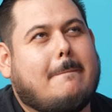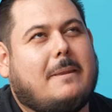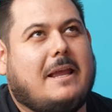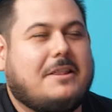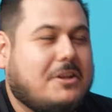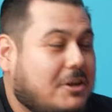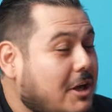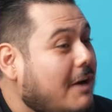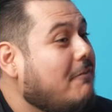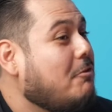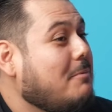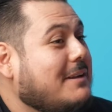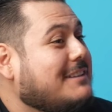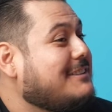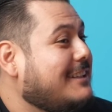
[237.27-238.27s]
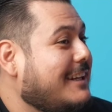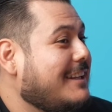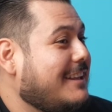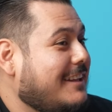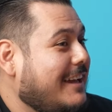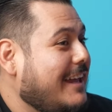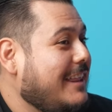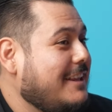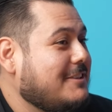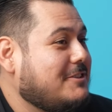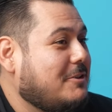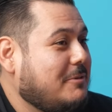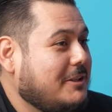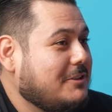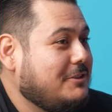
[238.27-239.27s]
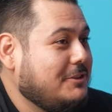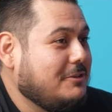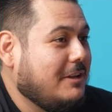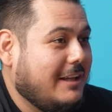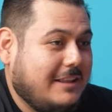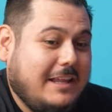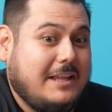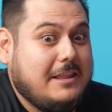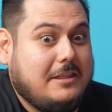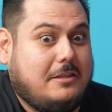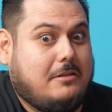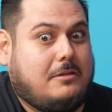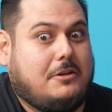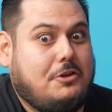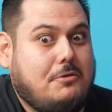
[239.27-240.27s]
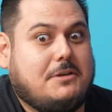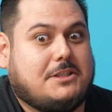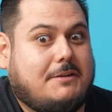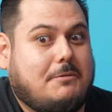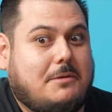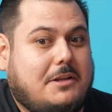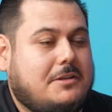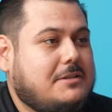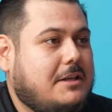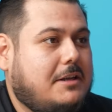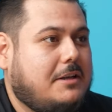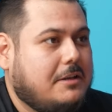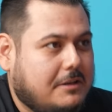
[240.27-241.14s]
and the government said the aliens are real too. Like they, the U S government, they said